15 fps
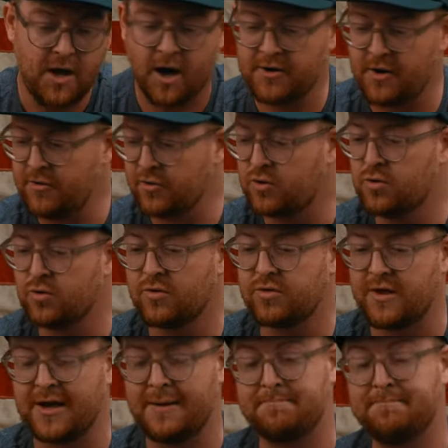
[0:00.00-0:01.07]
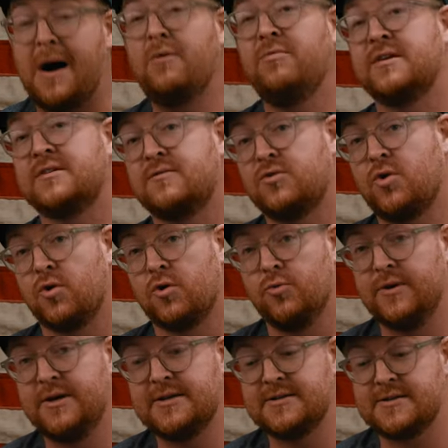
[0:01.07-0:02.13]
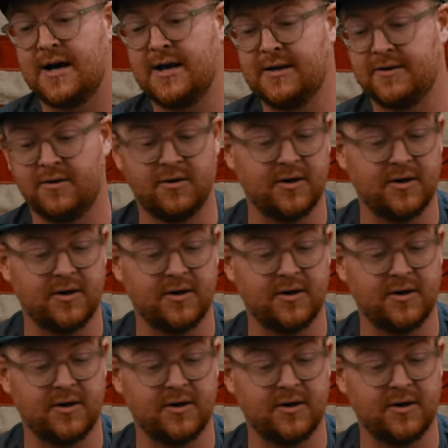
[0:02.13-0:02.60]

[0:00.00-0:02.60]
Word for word: Another cool thing about this Toro redesign